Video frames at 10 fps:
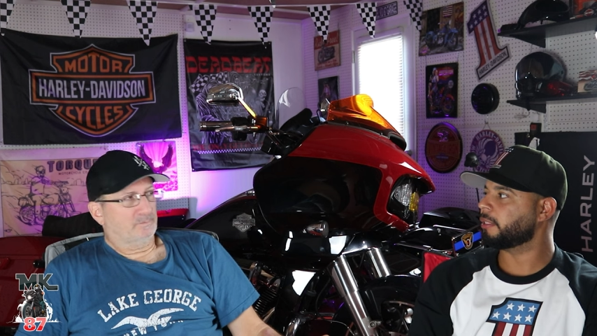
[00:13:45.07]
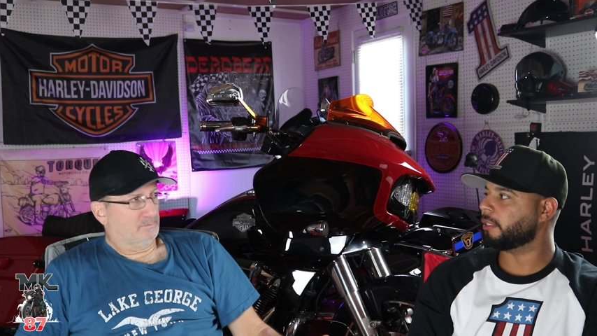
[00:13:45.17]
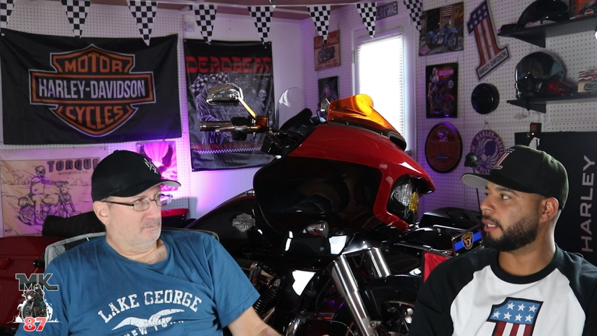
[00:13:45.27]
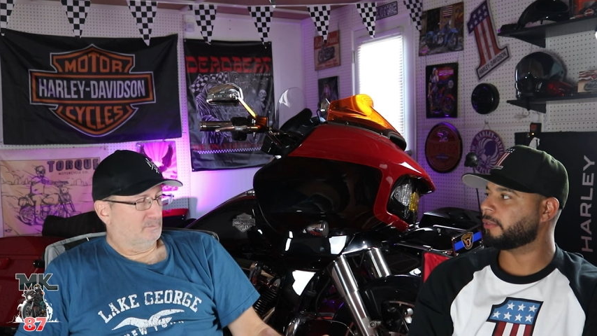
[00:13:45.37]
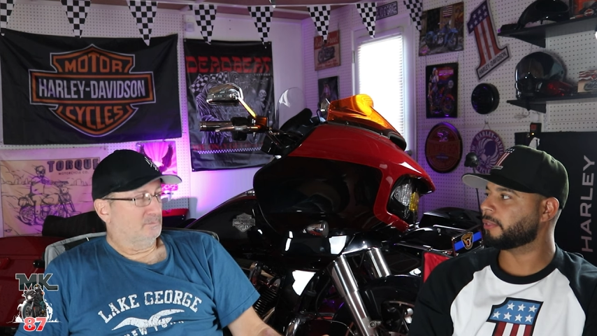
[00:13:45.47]

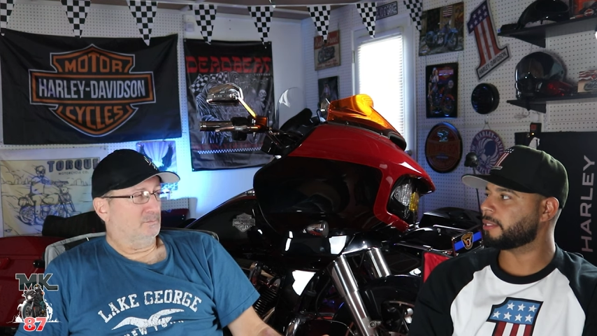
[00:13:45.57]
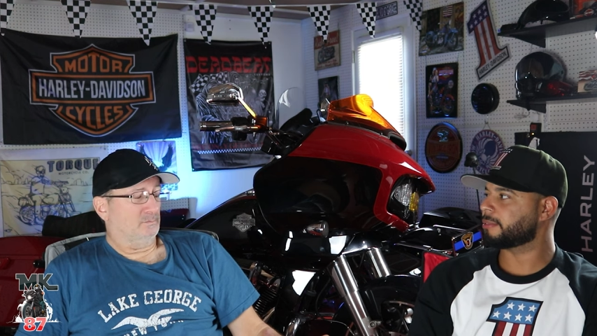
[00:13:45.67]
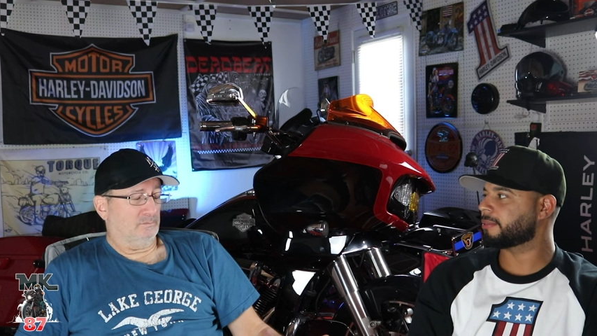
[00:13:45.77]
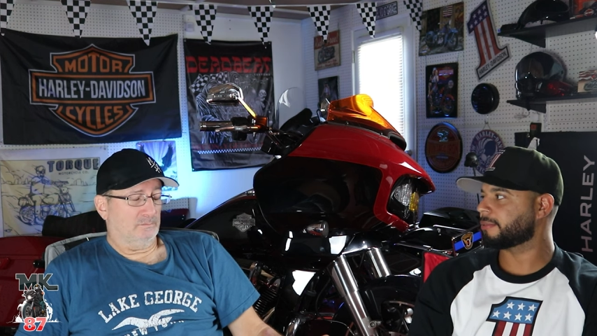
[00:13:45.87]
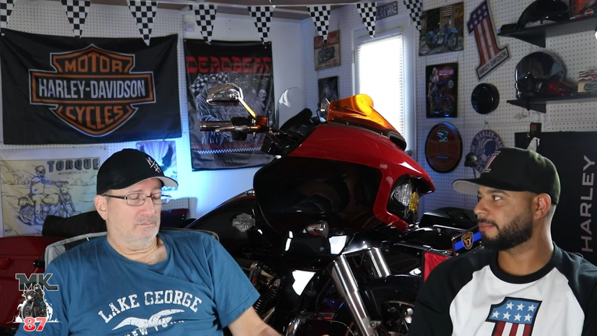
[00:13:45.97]
Speaker 1: You know,
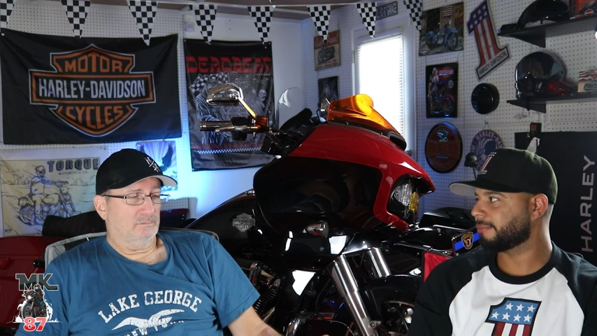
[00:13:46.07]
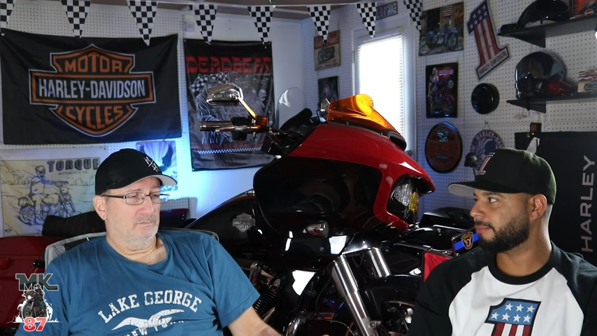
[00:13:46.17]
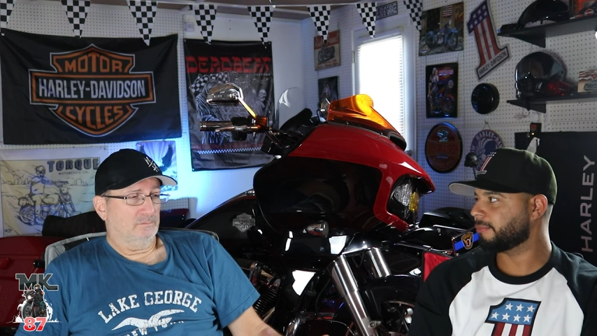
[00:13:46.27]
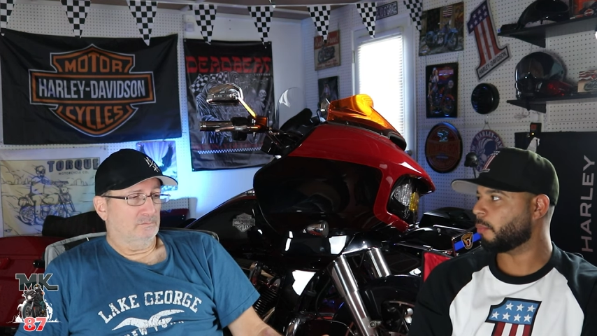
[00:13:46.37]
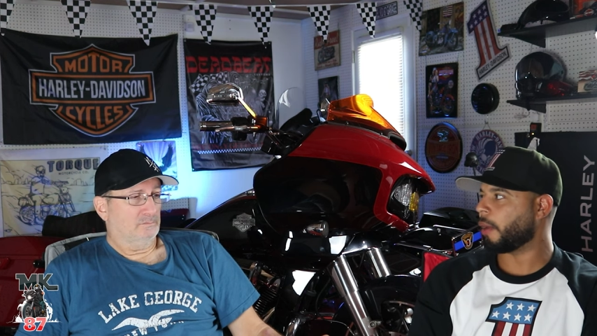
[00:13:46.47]
it's mm -hmm.
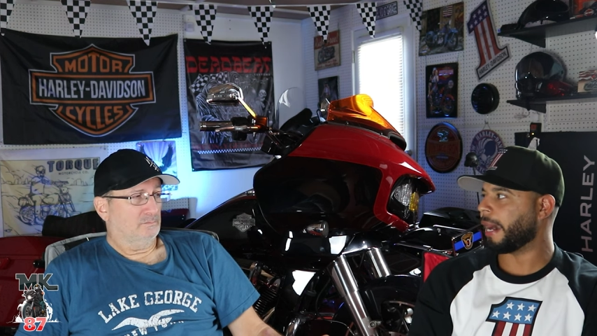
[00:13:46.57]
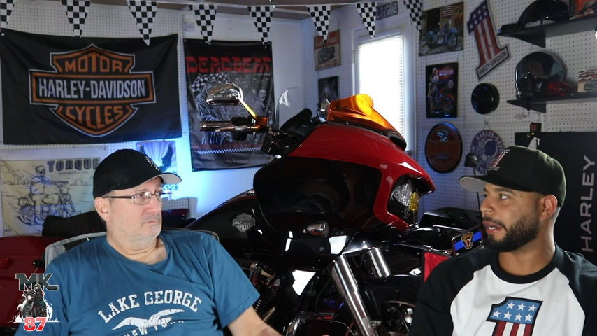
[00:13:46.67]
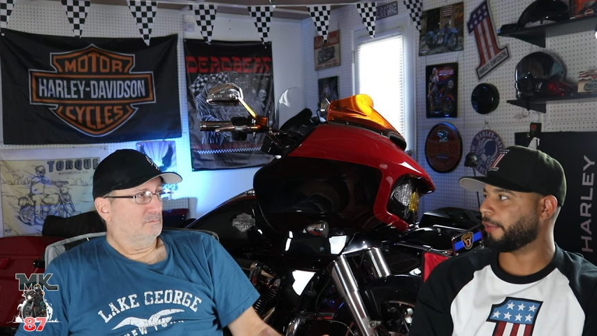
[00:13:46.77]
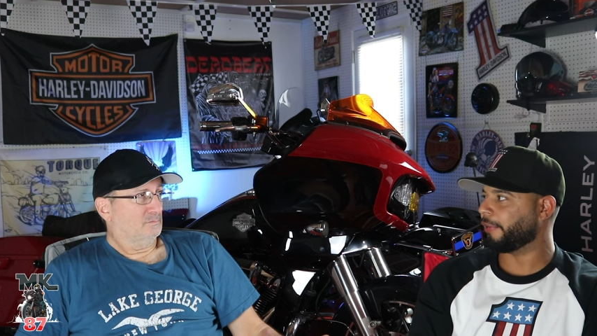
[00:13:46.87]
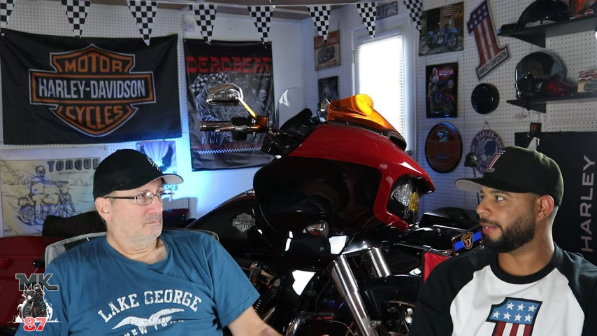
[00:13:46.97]
more
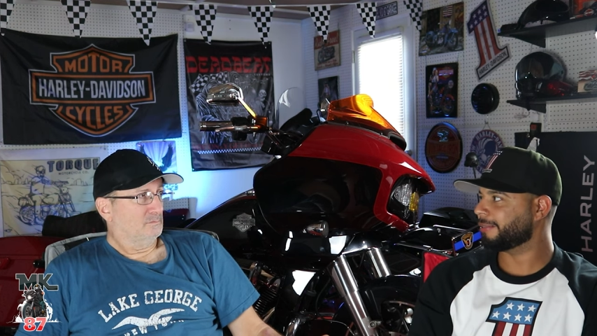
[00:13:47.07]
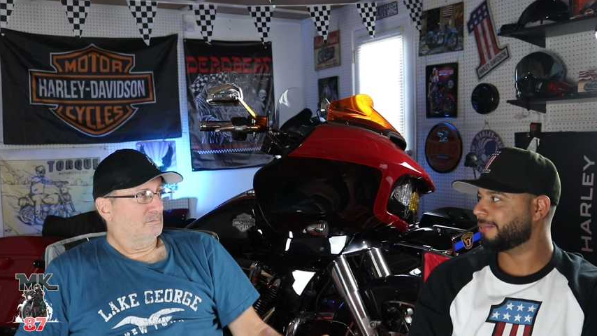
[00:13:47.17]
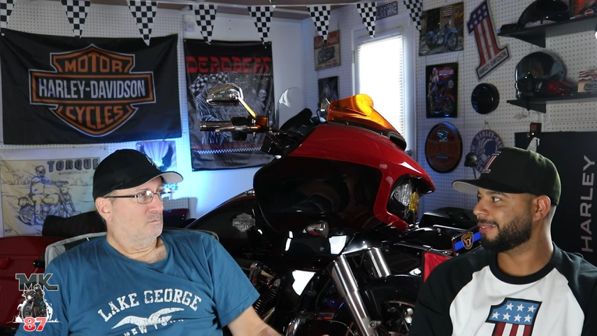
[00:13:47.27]
accurate